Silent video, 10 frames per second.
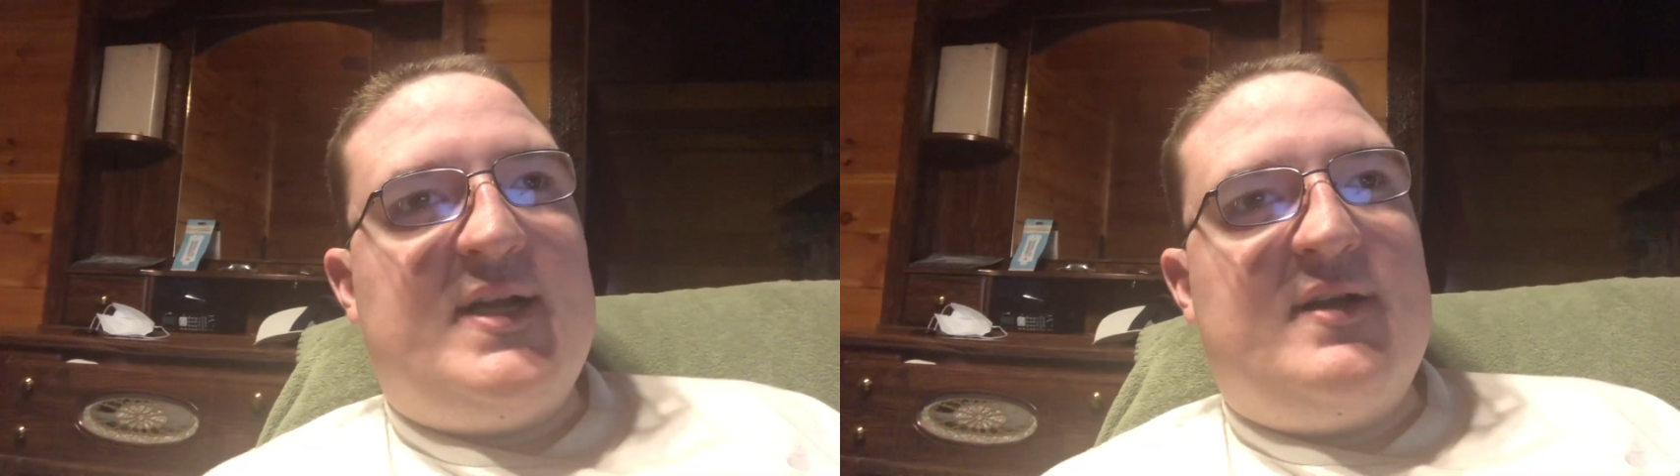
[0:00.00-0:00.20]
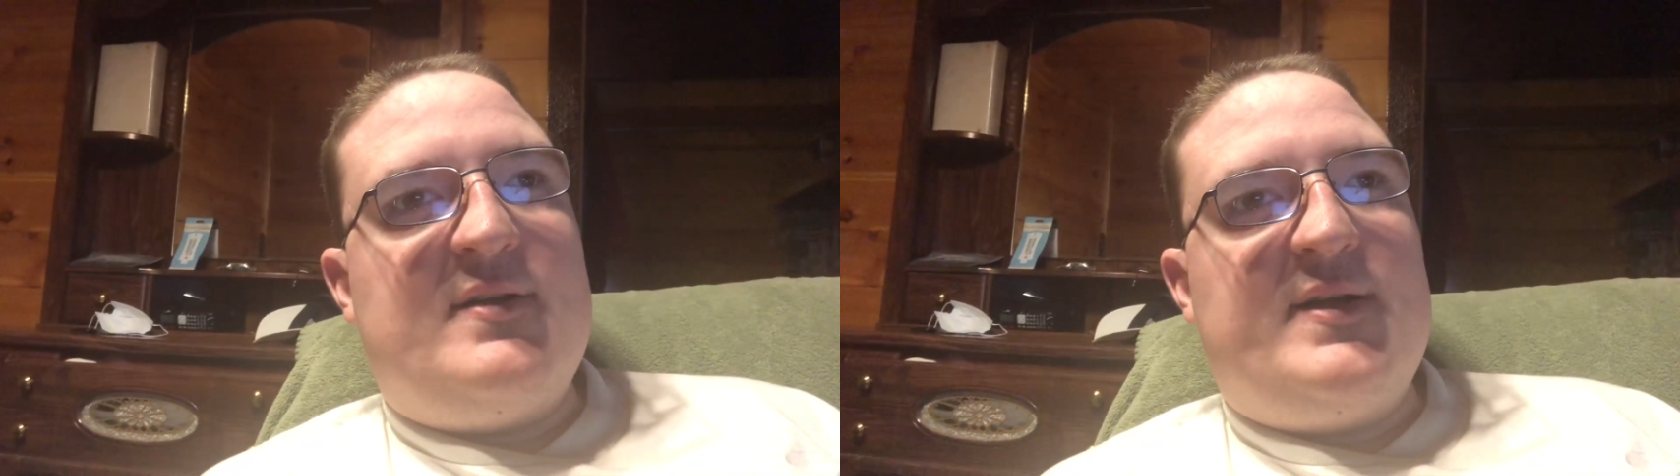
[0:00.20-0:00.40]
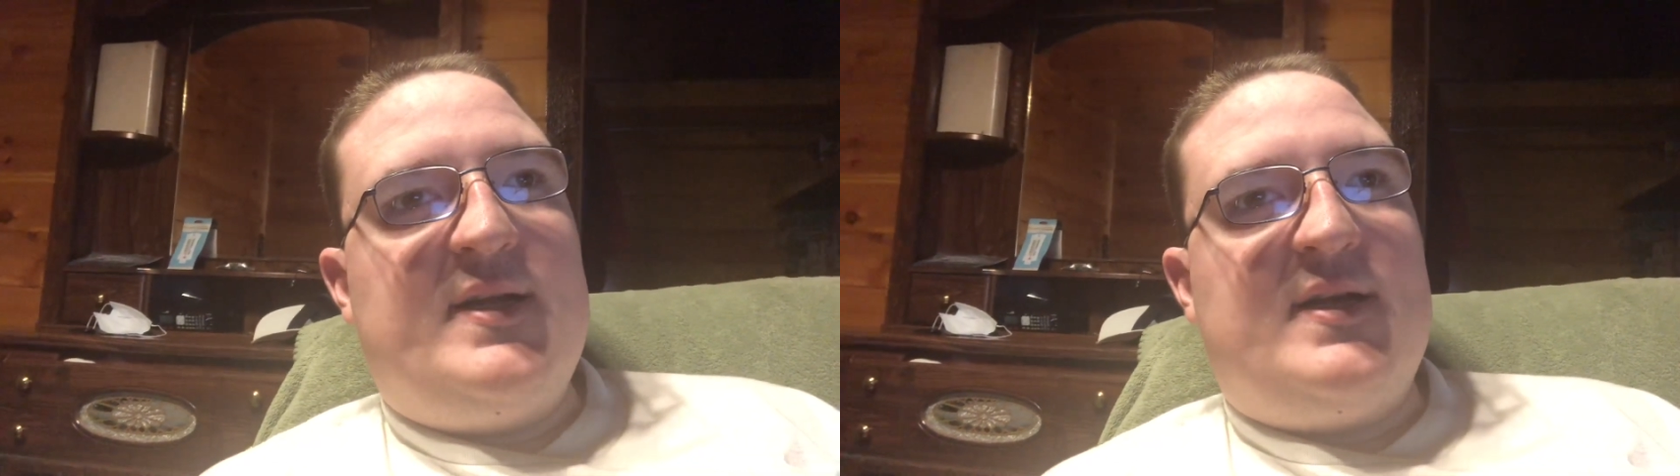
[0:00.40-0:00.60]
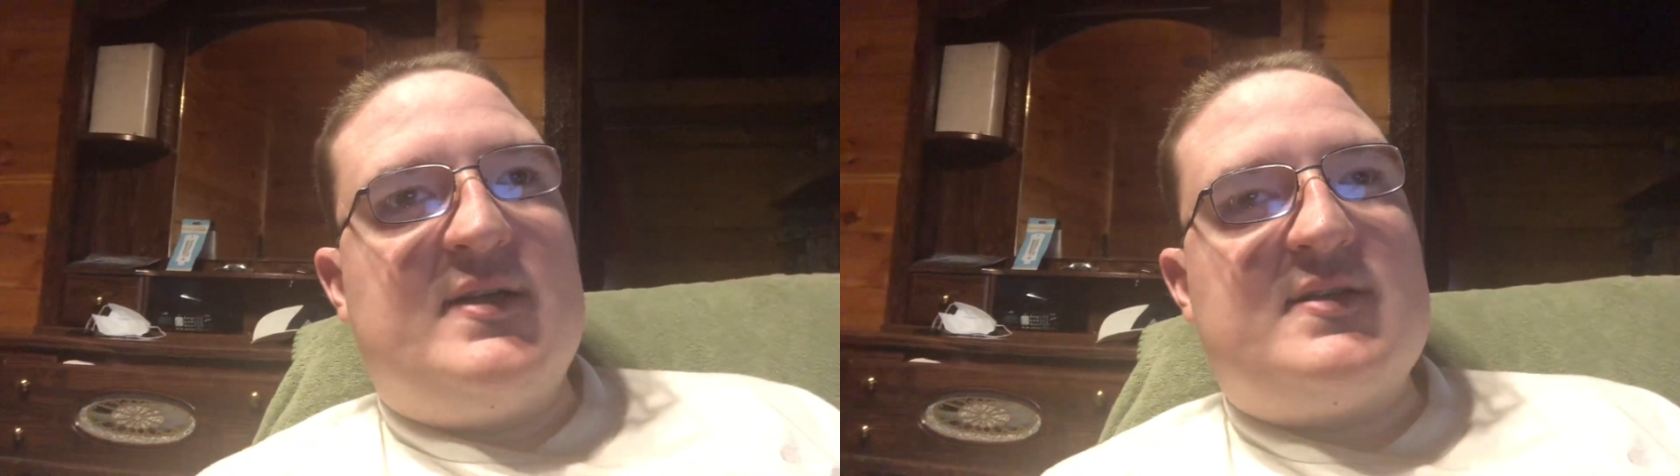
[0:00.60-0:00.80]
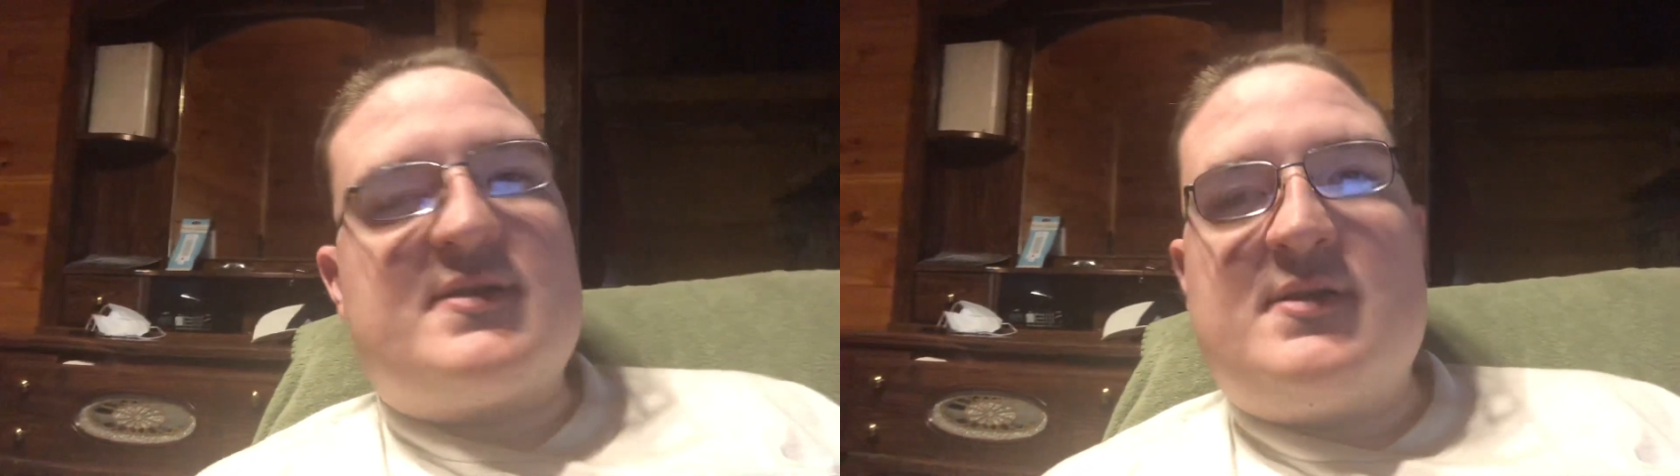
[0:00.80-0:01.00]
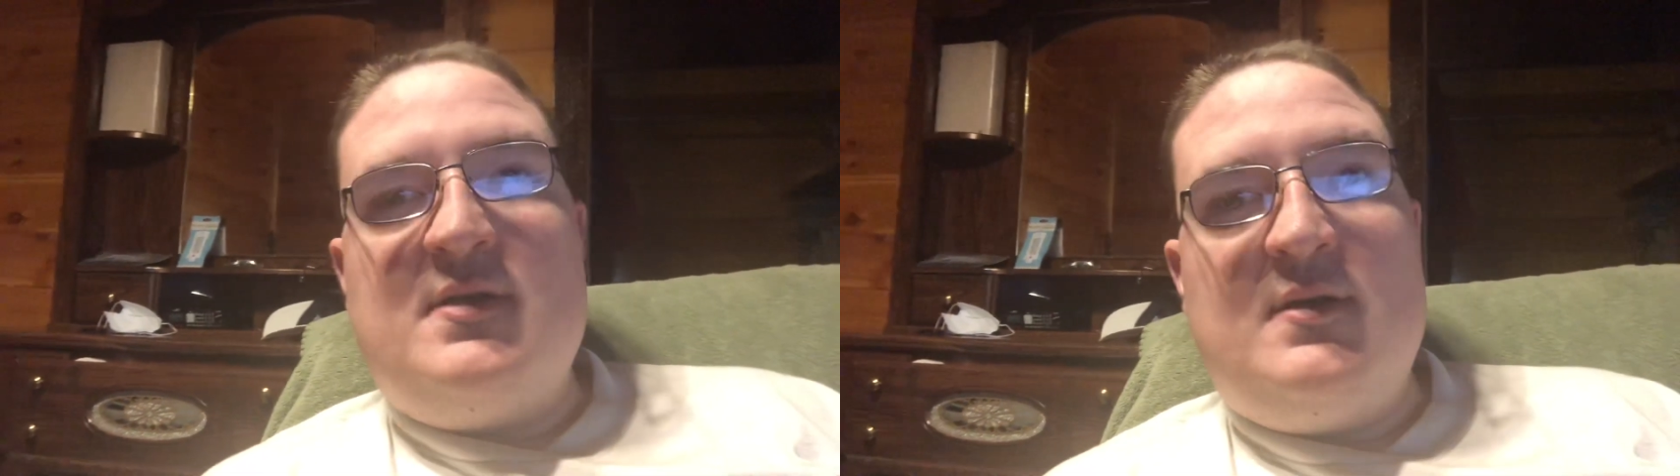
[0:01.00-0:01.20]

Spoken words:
areas